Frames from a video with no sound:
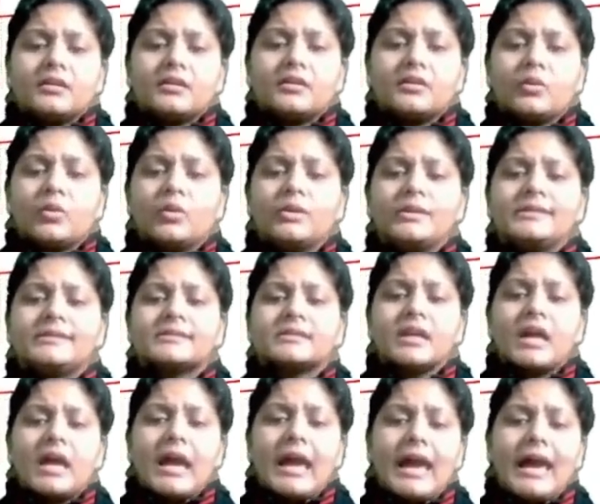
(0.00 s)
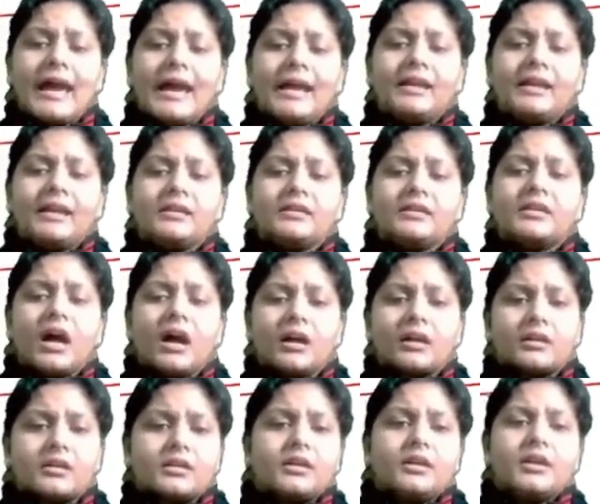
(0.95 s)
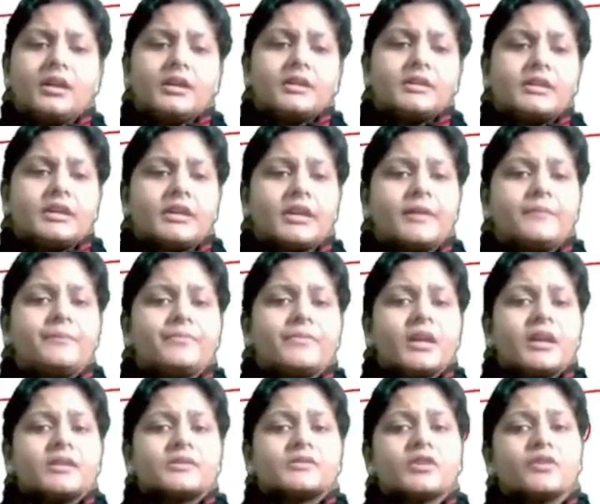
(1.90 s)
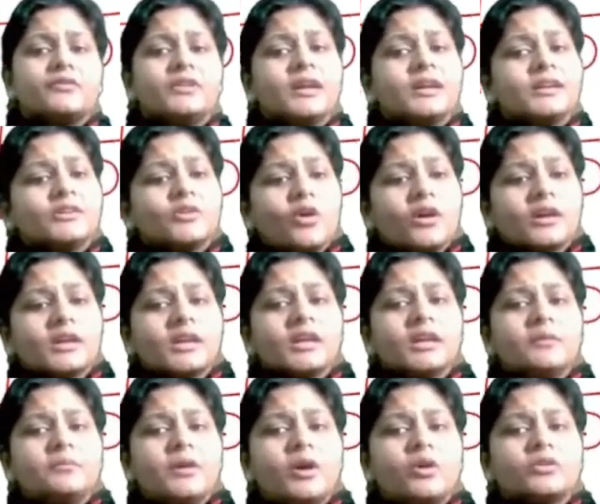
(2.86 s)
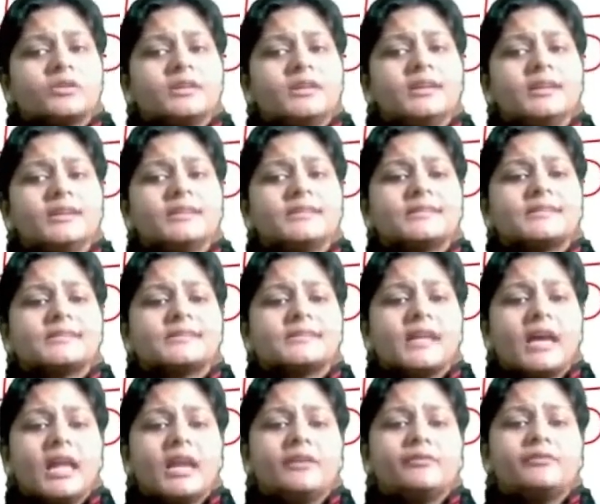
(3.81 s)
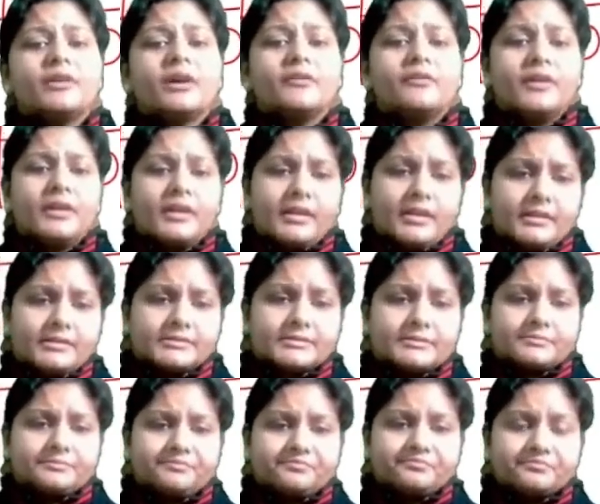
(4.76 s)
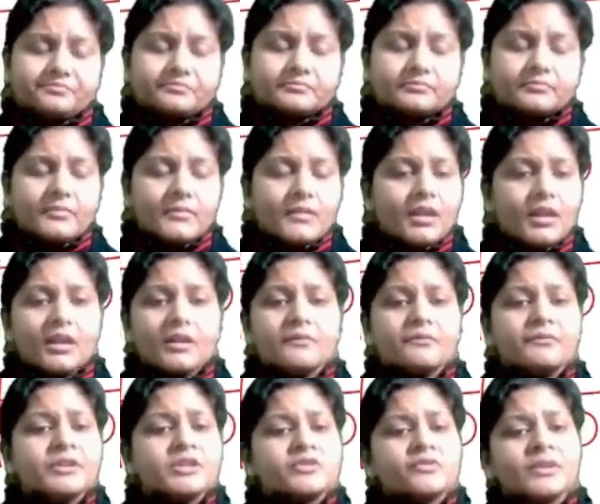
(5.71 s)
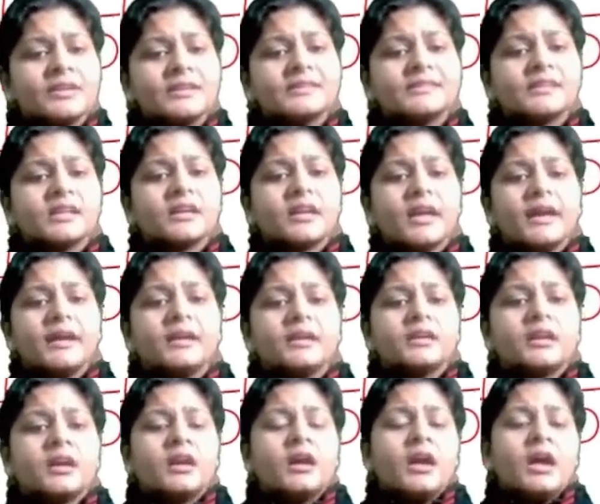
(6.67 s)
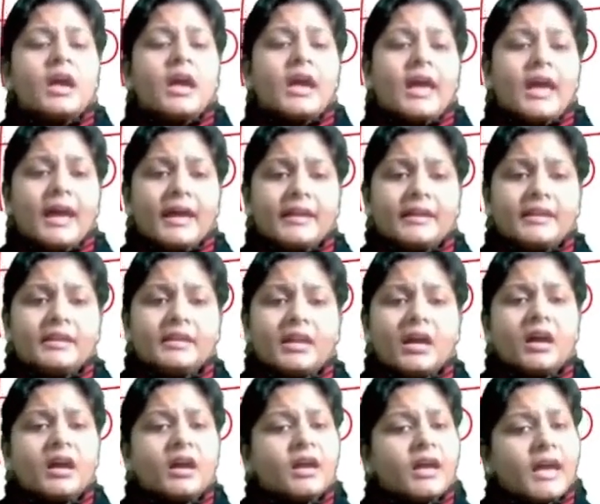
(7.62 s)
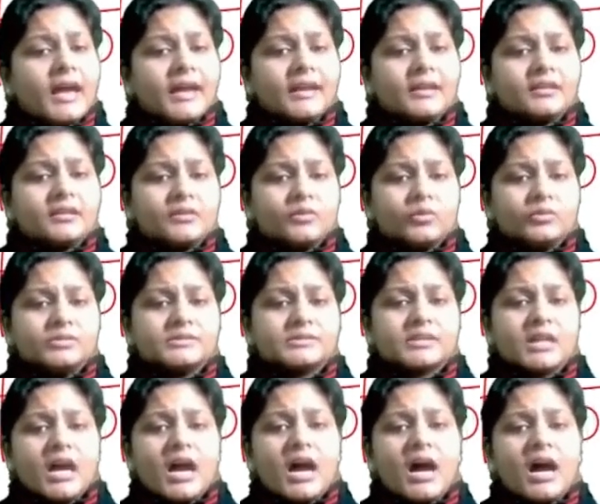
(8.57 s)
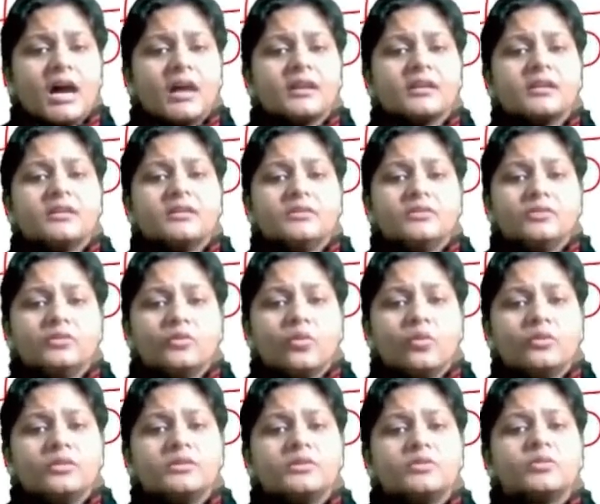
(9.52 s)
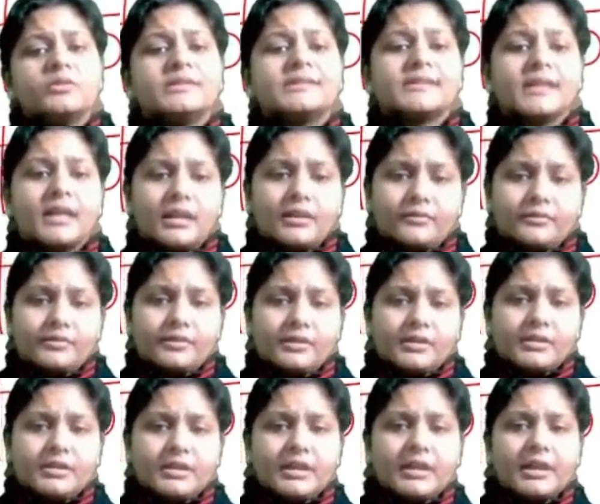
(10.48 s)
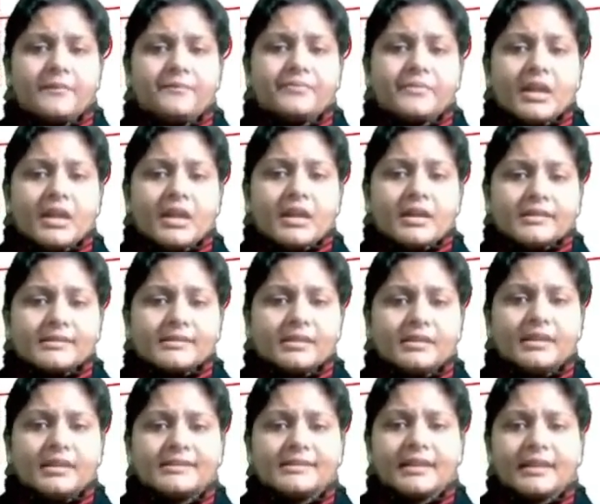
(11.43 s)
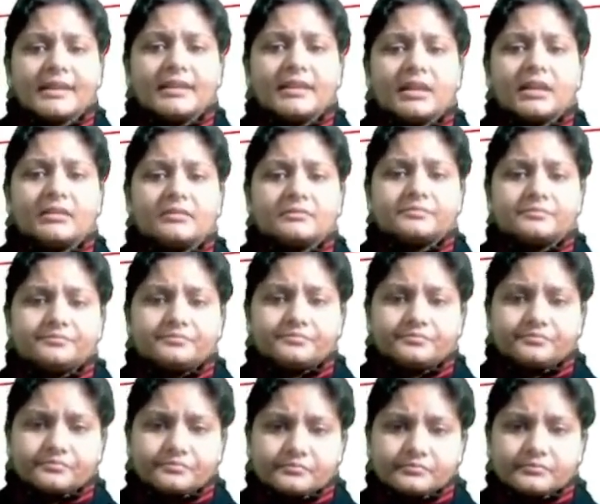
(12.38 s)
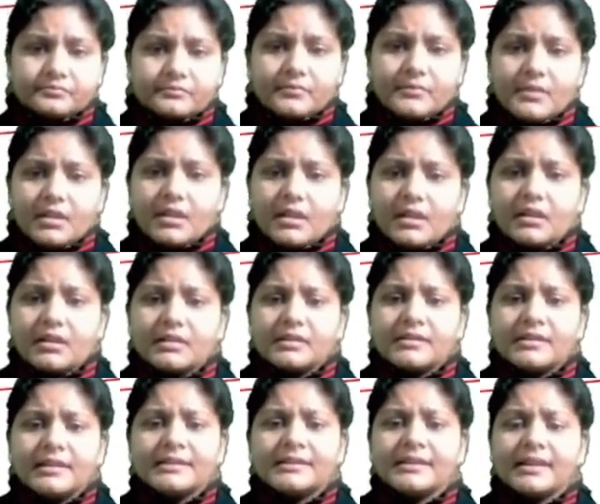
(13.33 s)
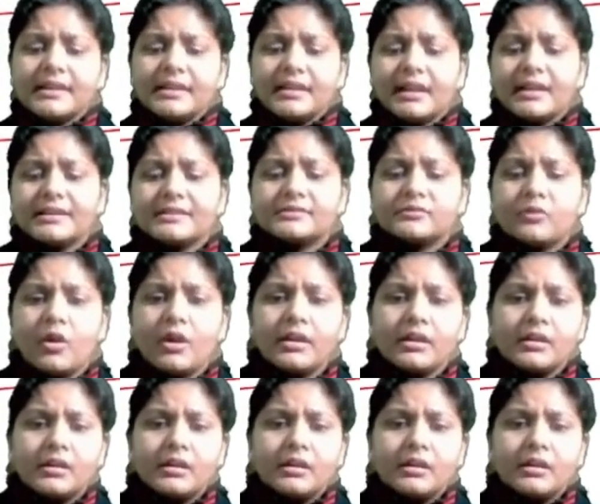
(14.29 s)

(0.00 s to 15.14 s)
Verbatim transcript: closed and dark. Okay, so we are talking about the self-awareness. Which one is the right? Arena and closed are known to self. Okay, see this area is what